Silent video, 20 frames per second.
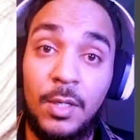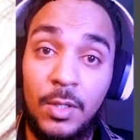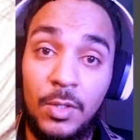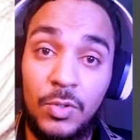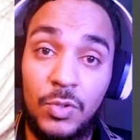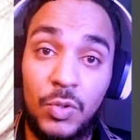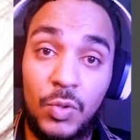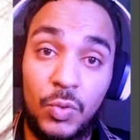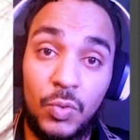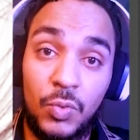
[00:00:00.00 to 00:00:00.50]

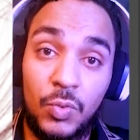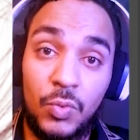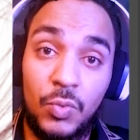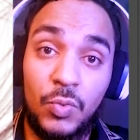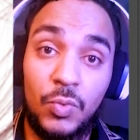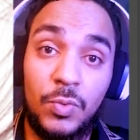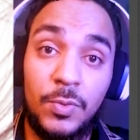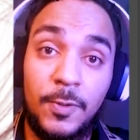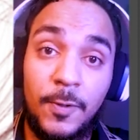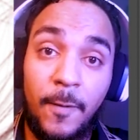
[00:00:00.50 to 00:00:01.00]

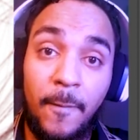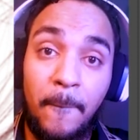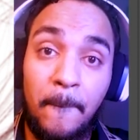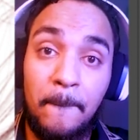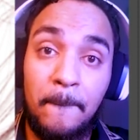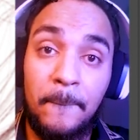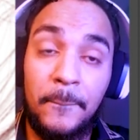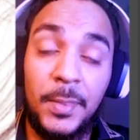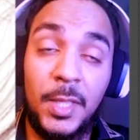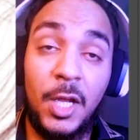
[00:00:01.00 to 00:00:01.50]
to
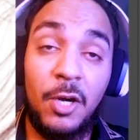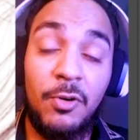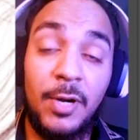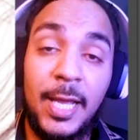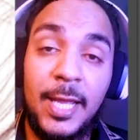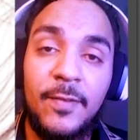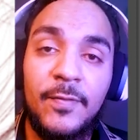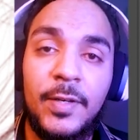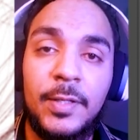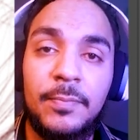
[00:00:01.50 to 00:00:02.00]

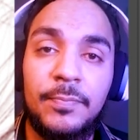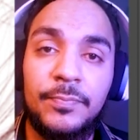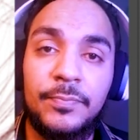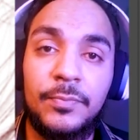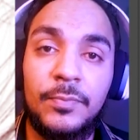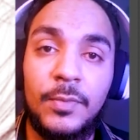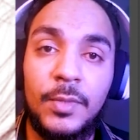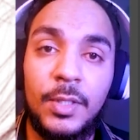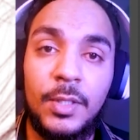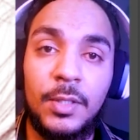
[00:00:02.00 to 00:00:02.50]
arrive at
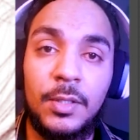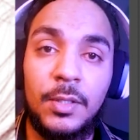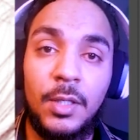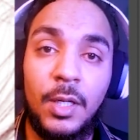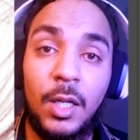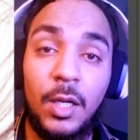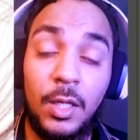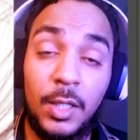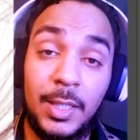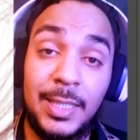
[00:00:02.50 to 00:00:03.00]
a
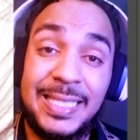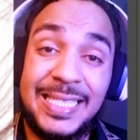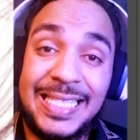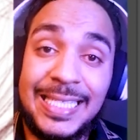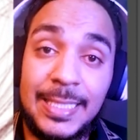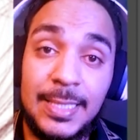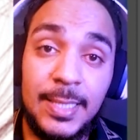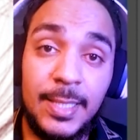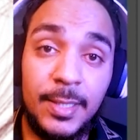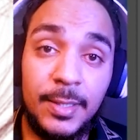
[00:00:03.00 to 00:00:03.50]
lot of
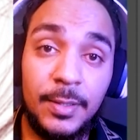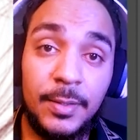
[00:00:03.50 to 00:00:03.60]
detail.